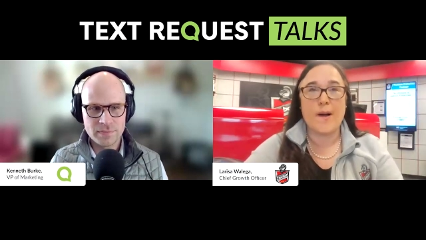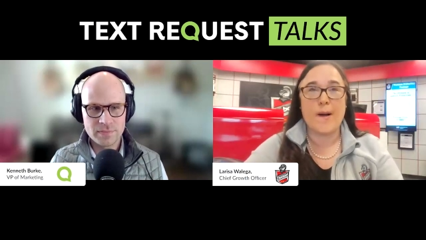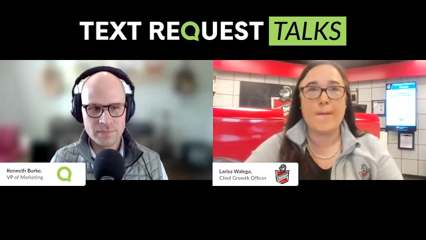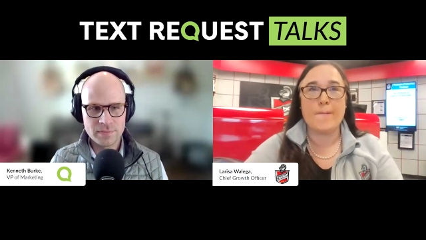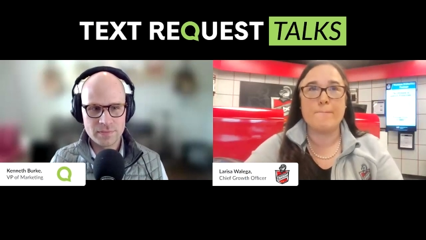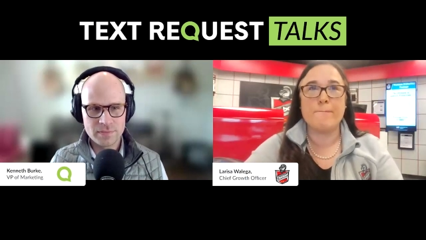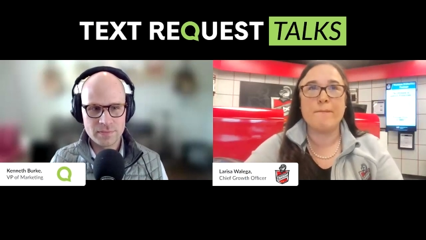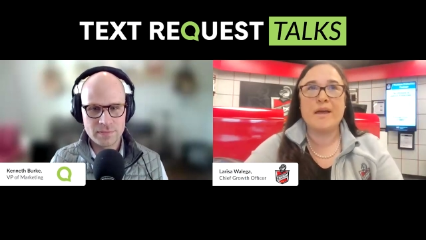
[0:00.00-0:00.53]

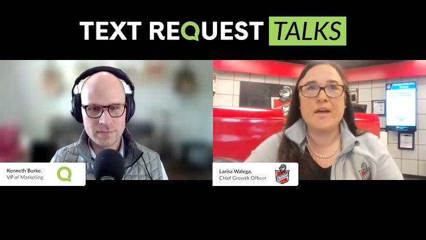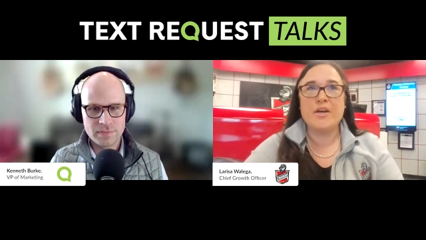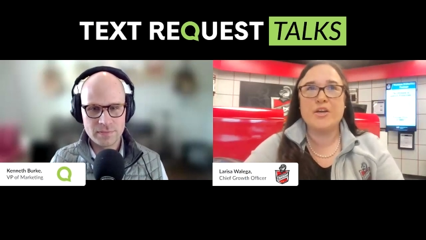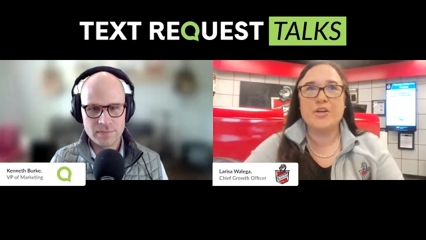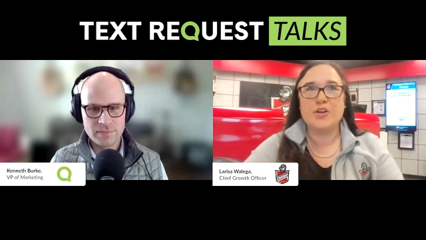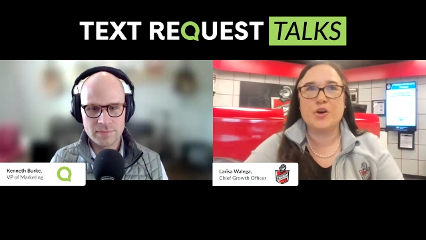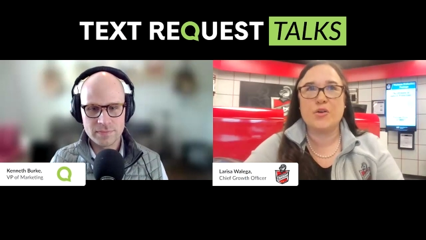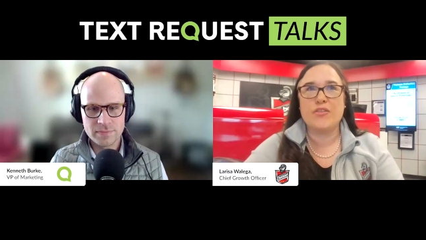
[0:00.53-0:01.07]
Speaker 1: Um,
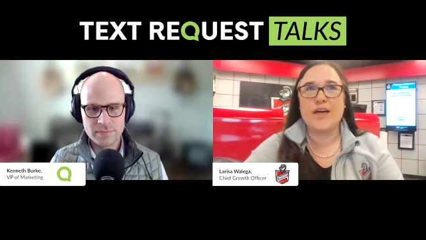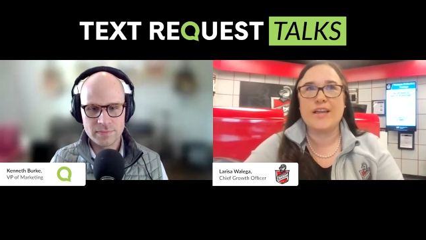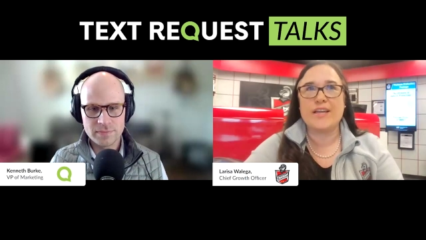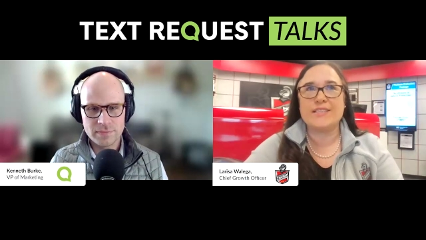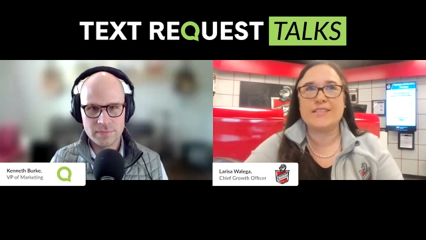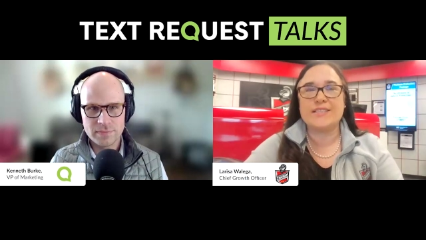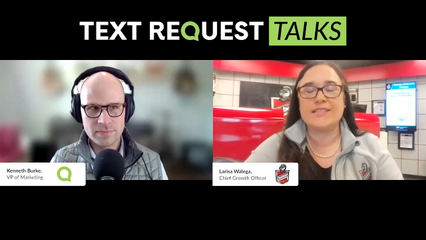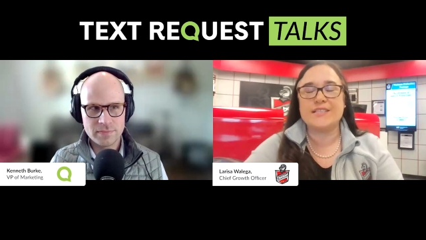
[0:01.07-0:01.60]
you know,
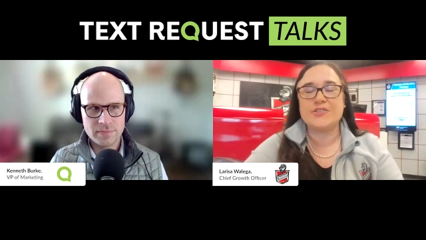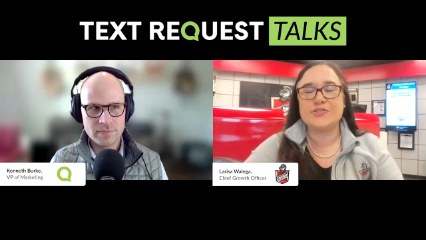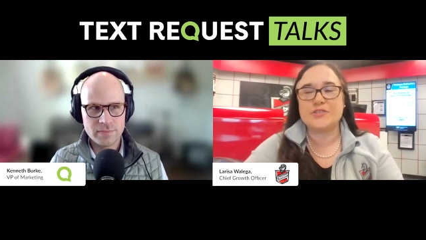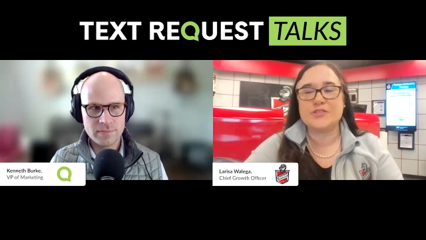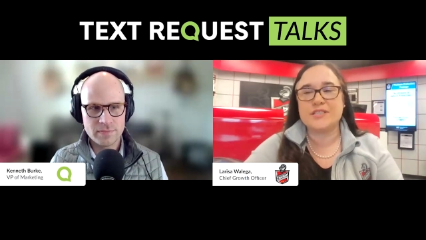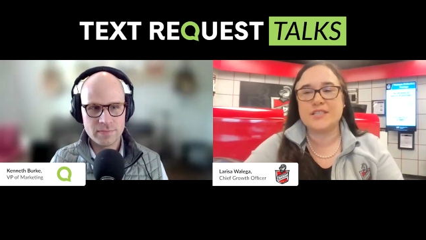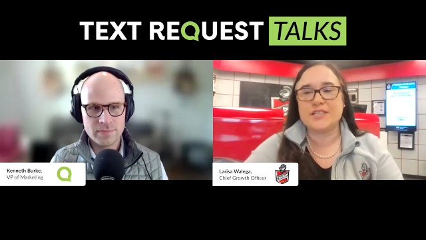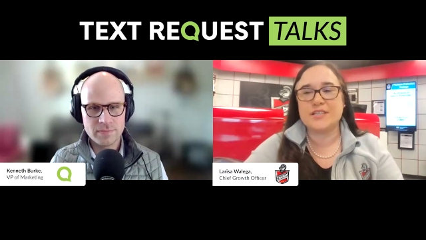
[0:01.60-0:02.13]
that it's
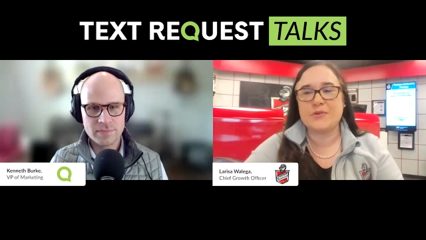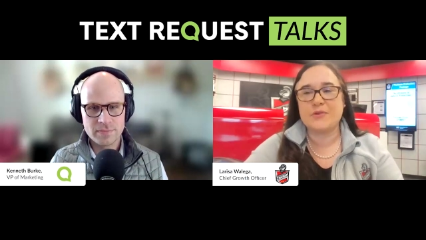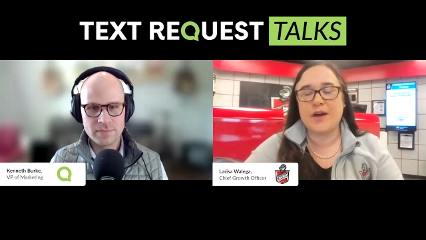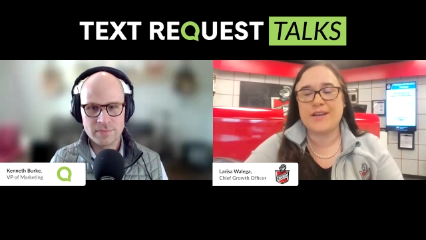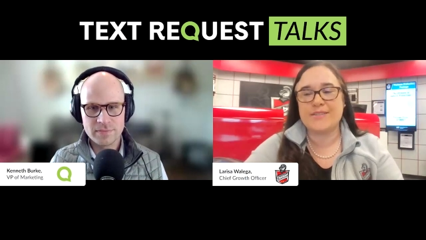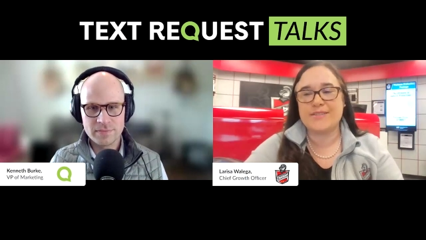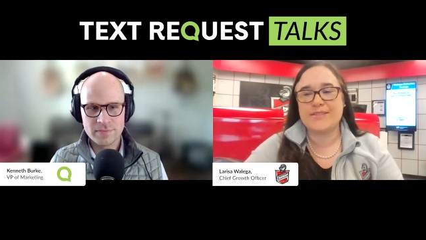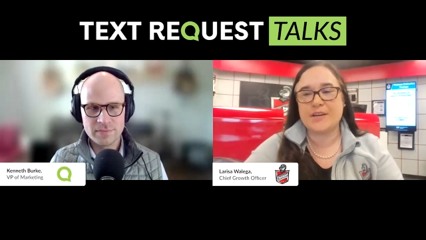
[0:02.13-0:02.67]
interesting you
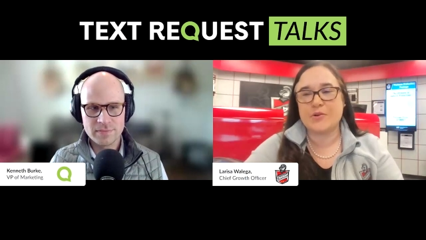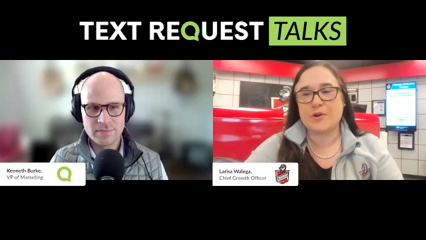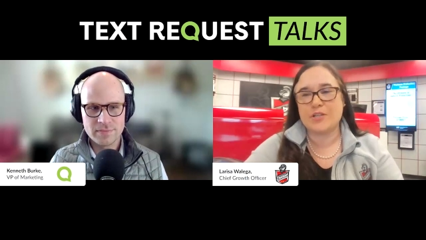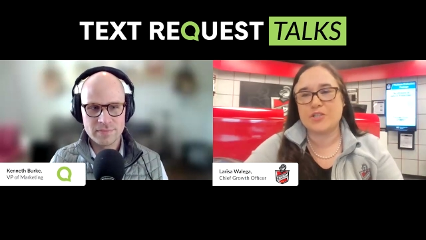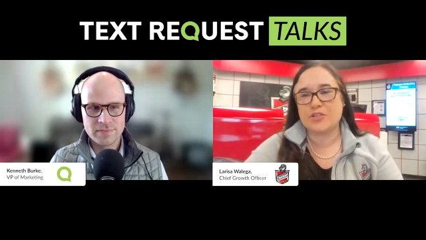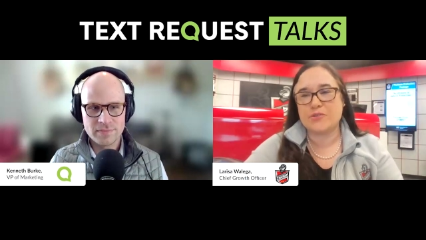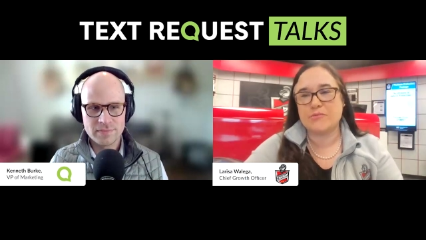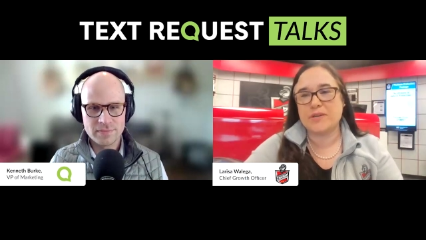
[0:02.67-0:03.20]
asked that
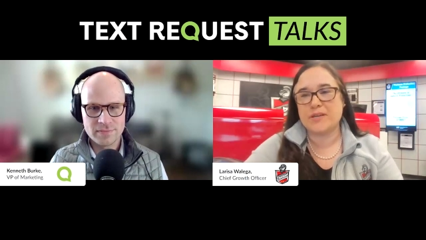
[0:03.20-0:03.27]
question,